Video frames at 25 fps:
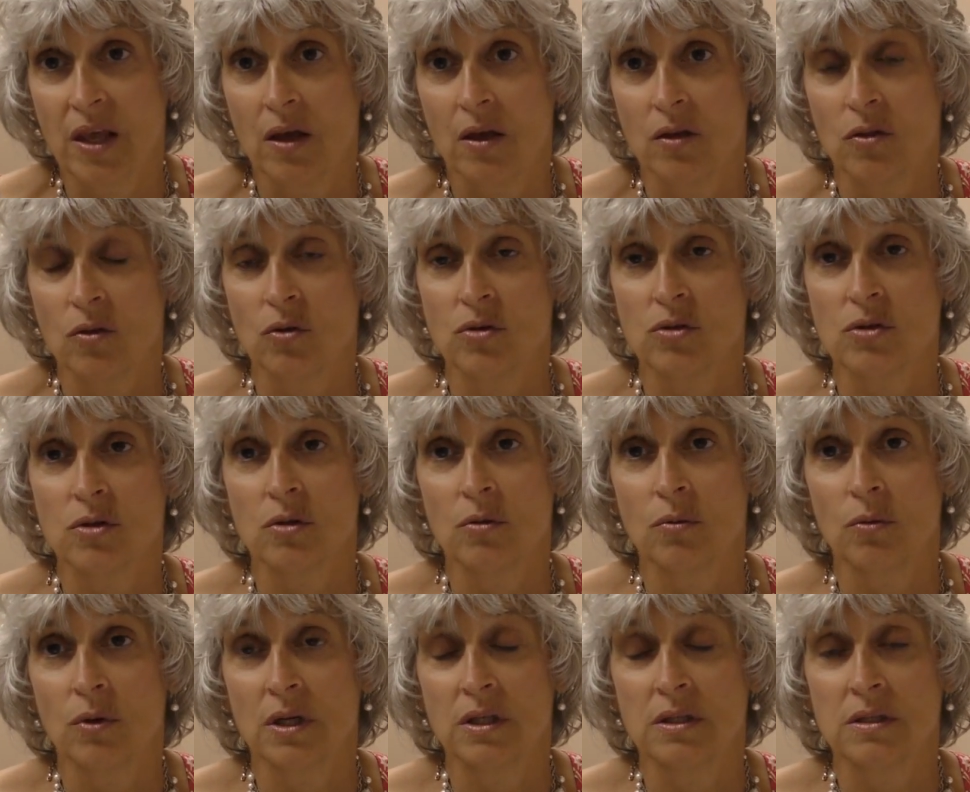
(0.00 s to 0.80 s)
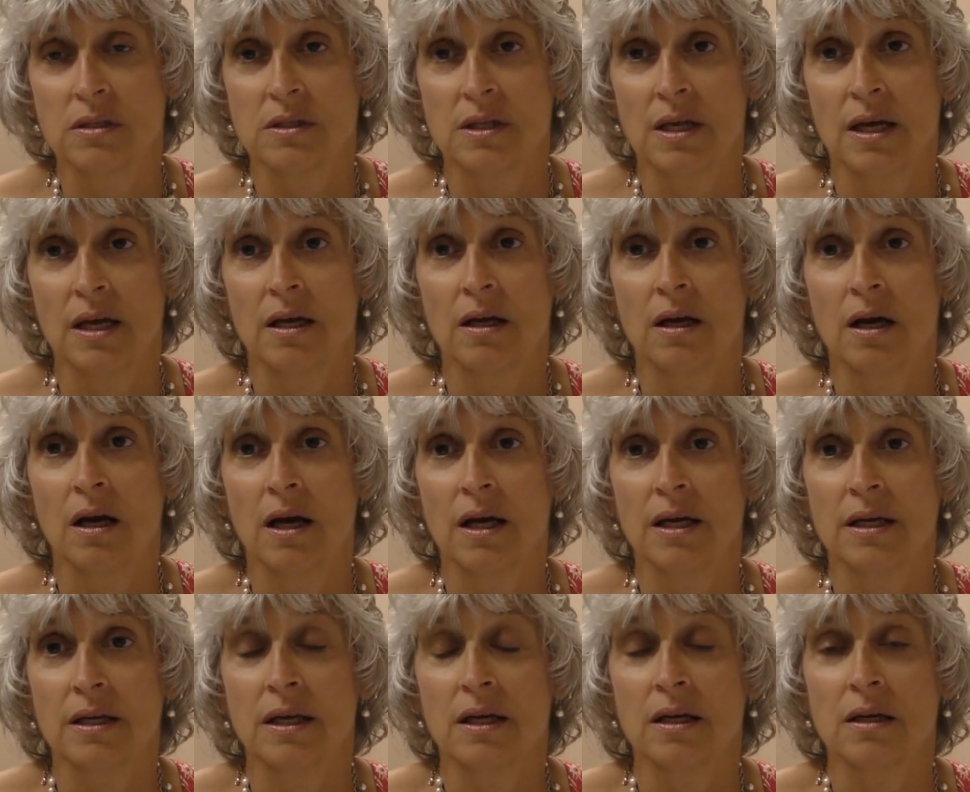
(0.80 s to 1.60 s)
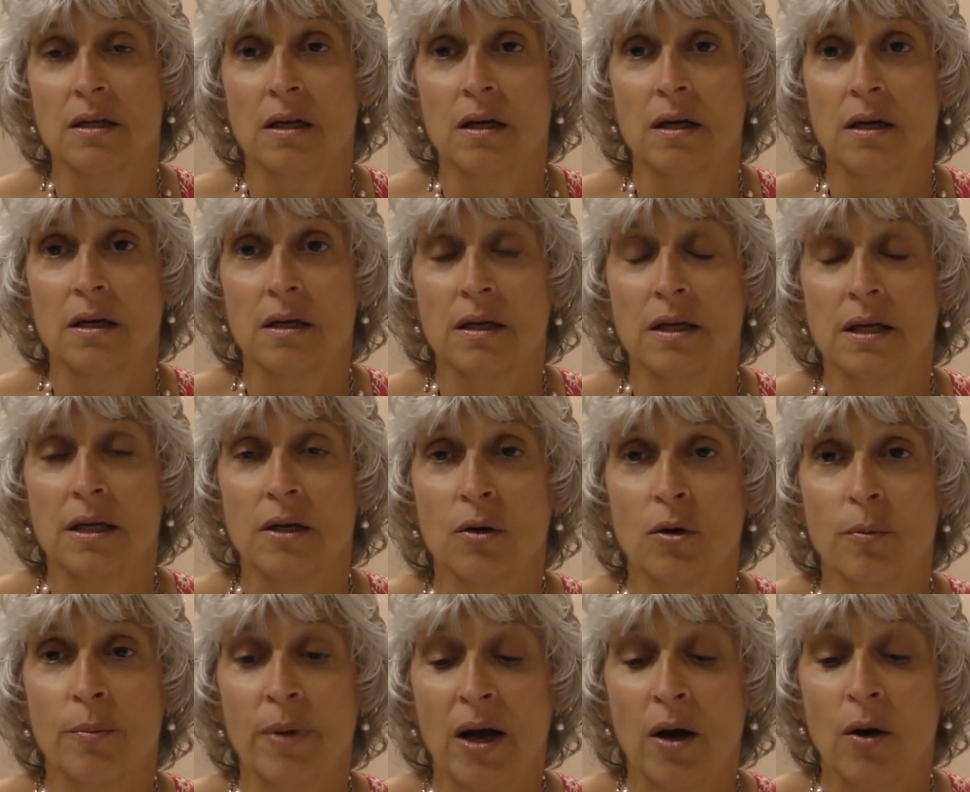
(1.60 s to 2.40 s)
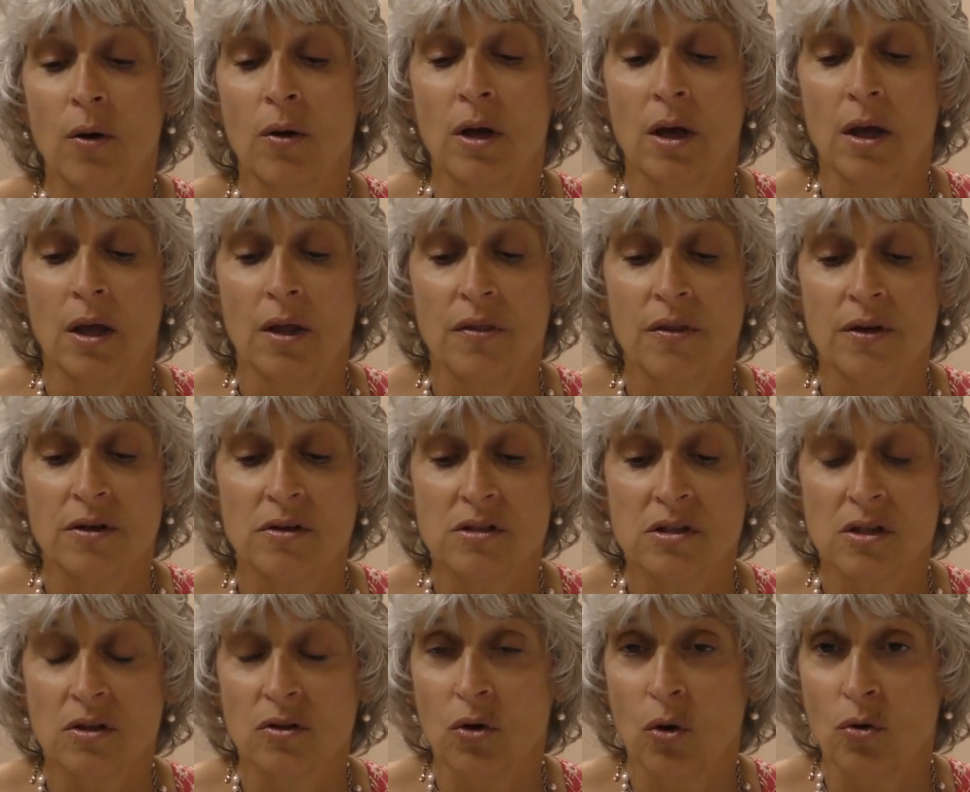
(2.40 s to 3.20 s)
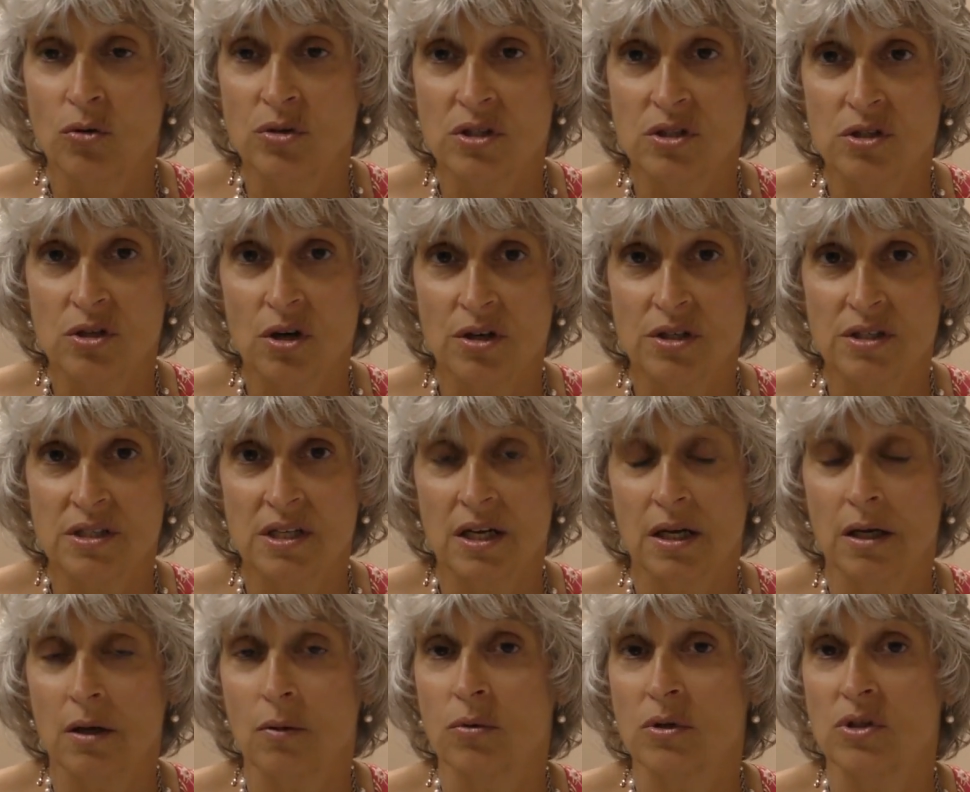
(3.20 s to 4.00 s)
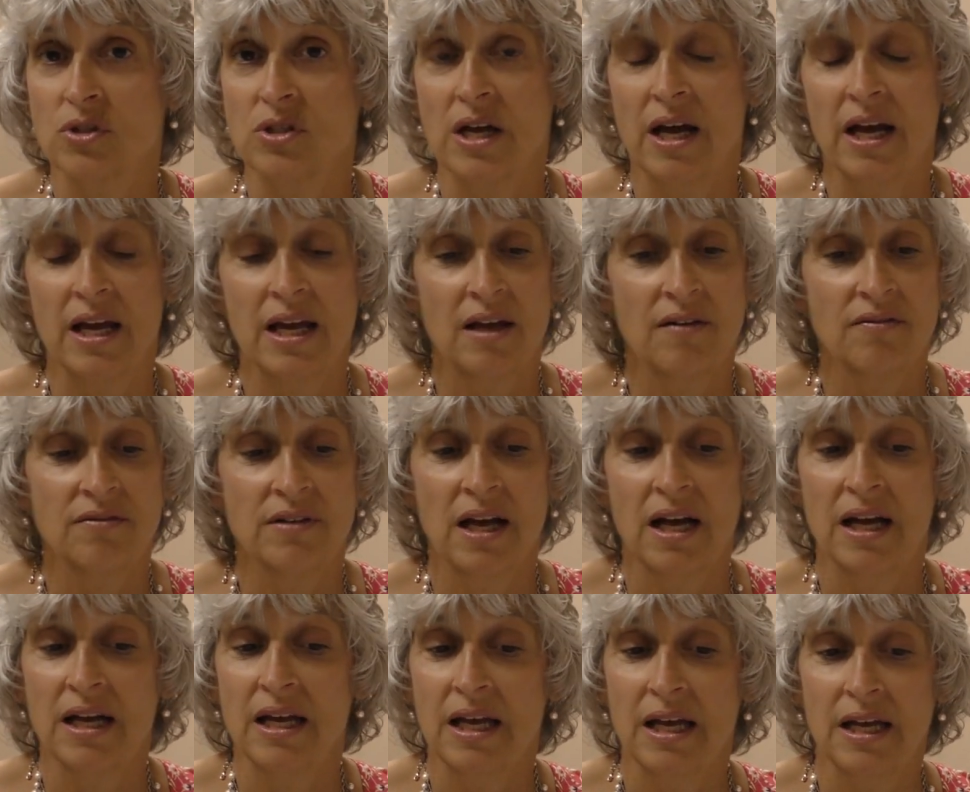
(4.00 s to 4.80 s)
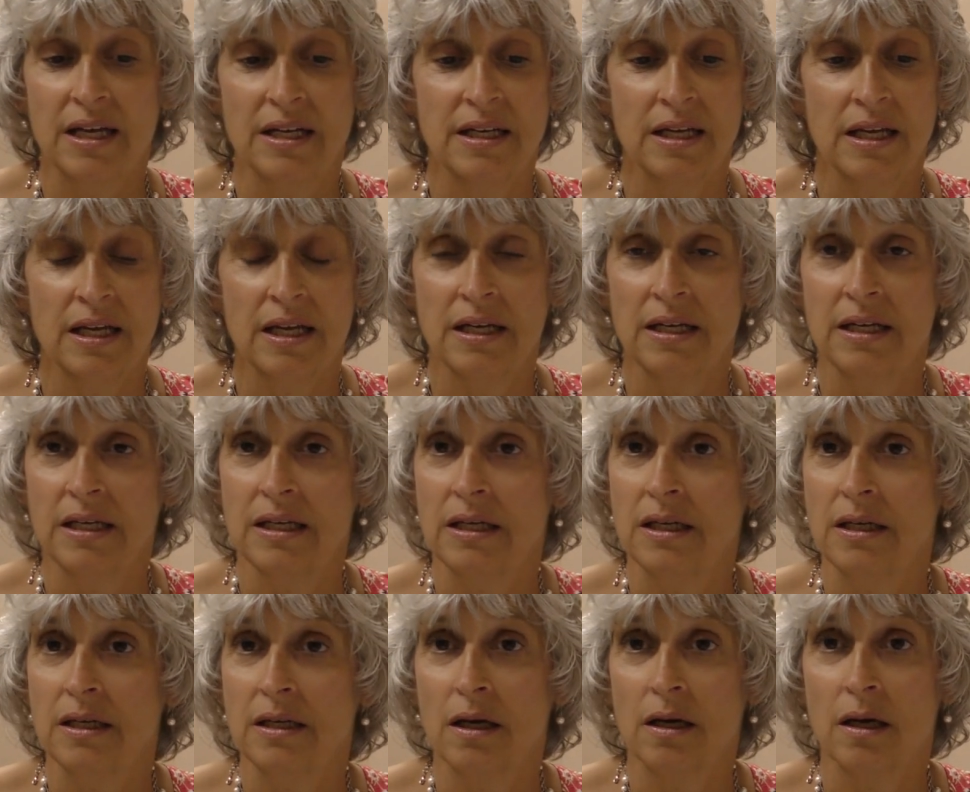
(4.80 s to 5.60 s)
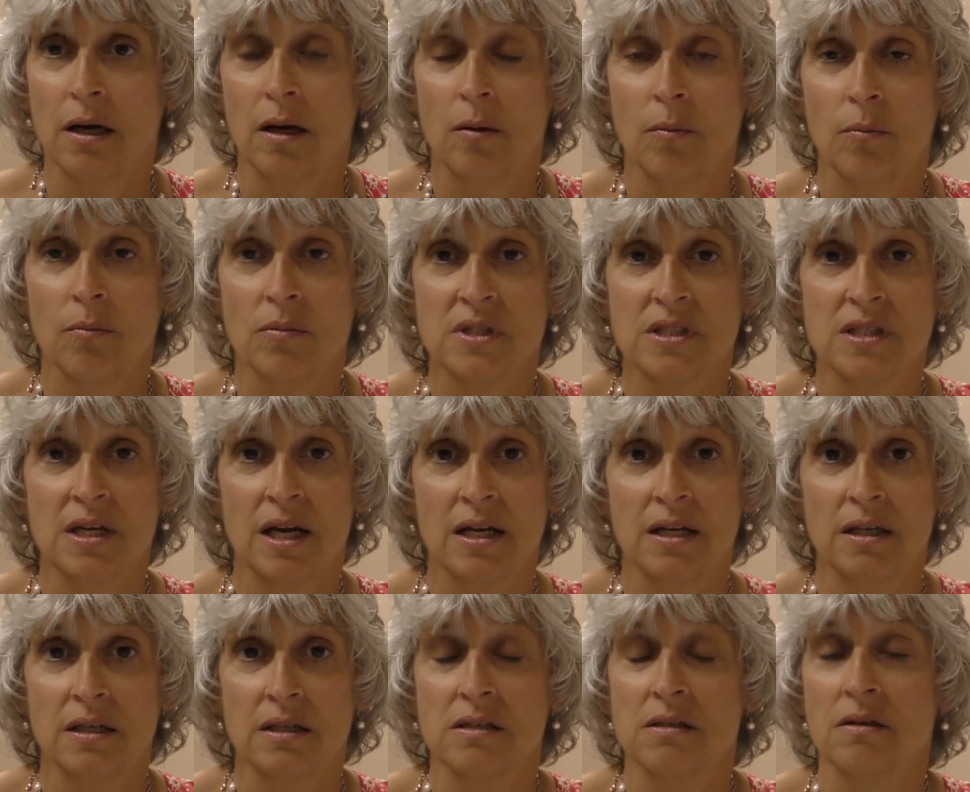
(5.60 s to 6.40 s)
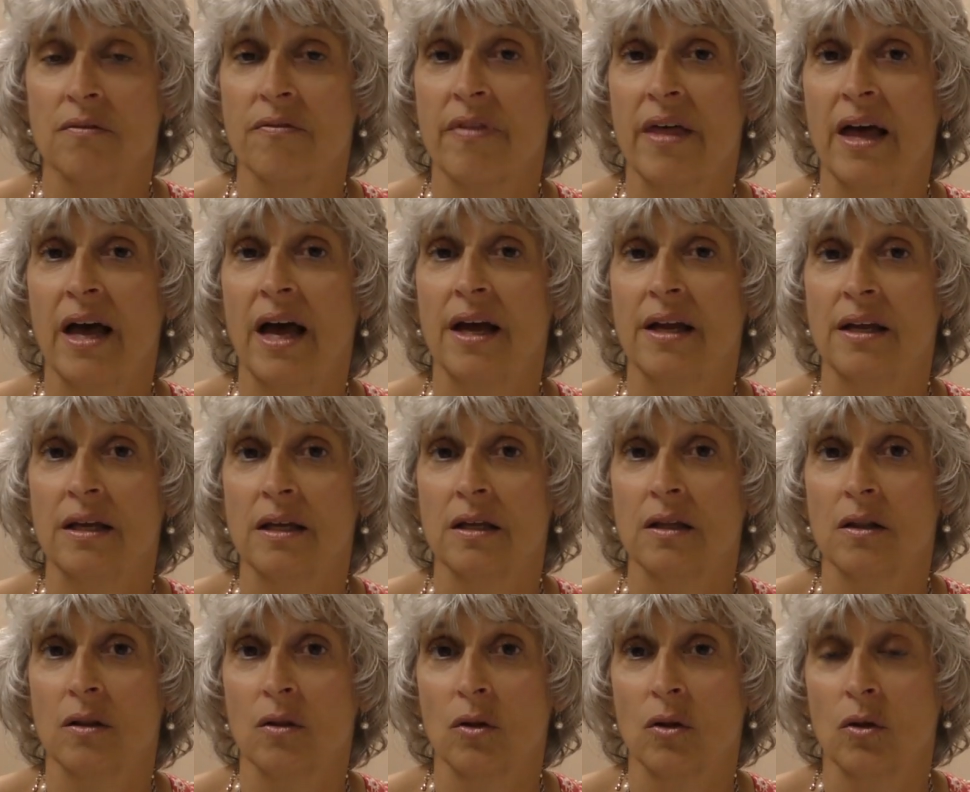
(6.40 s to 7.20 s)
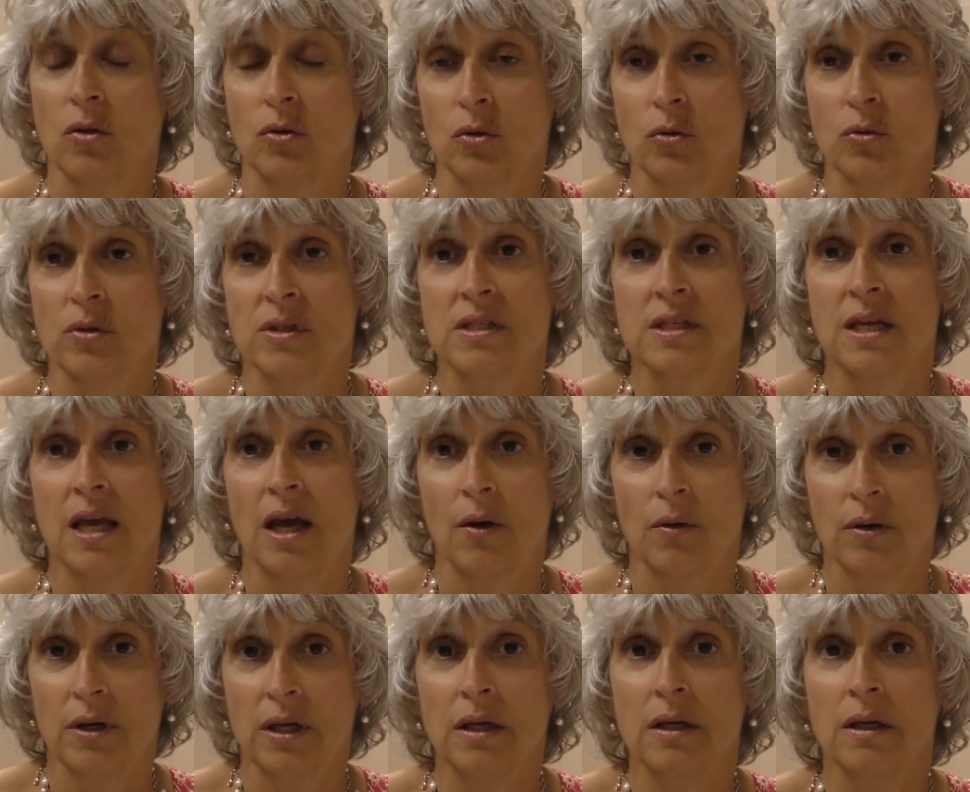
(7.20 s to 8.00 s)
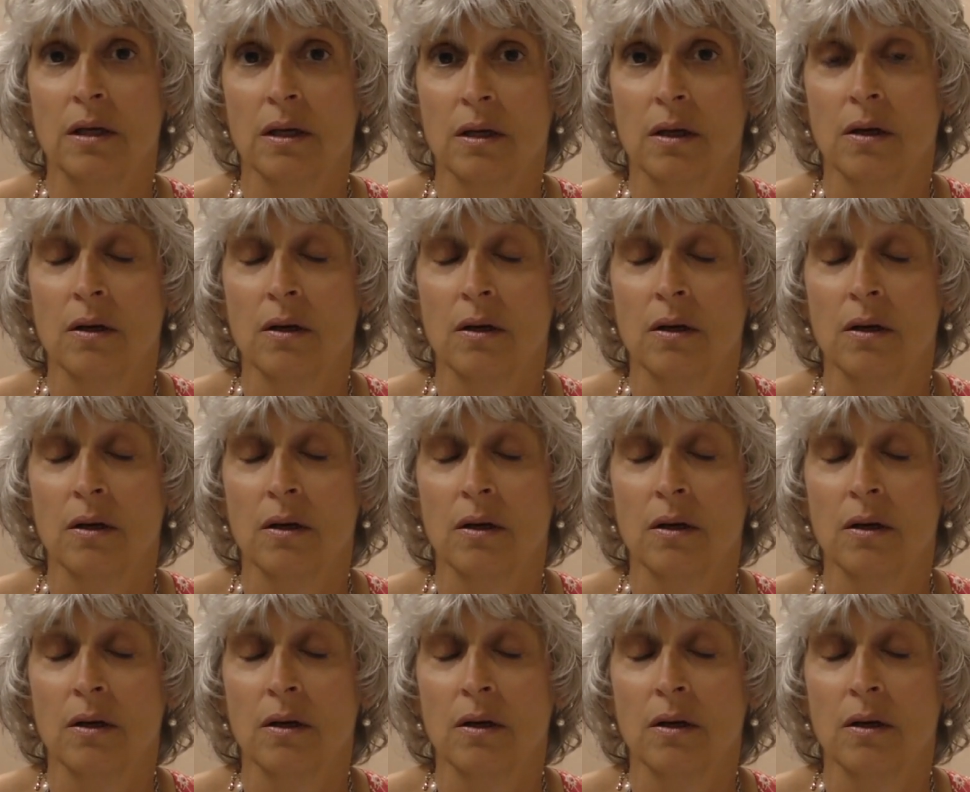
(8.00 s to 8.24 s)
Those are the ones that I hear about. There's the Lone Star tick, which I have not had any sightings of that in Lewis County.